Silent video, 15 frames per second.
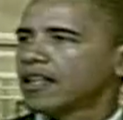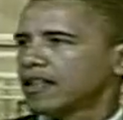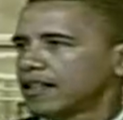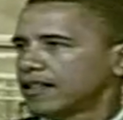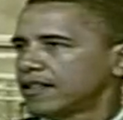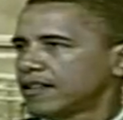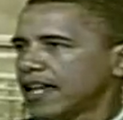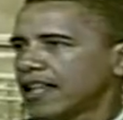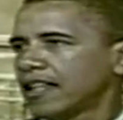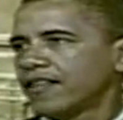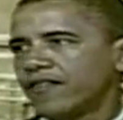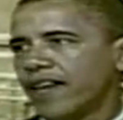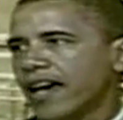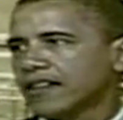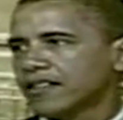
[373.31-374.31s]
a daily
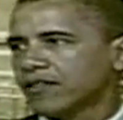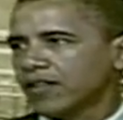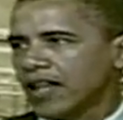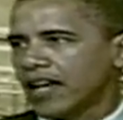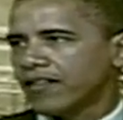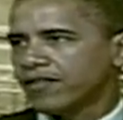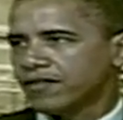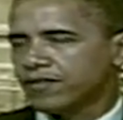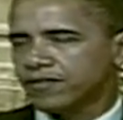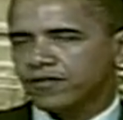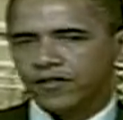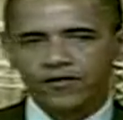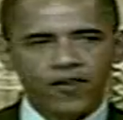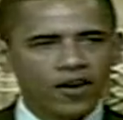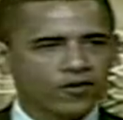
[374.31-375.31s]
fact of life
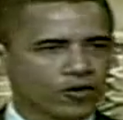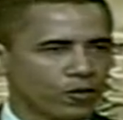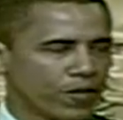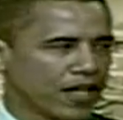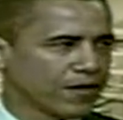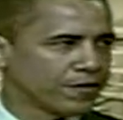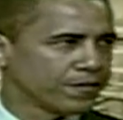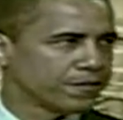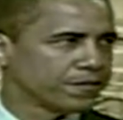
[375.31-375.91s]
for far too many.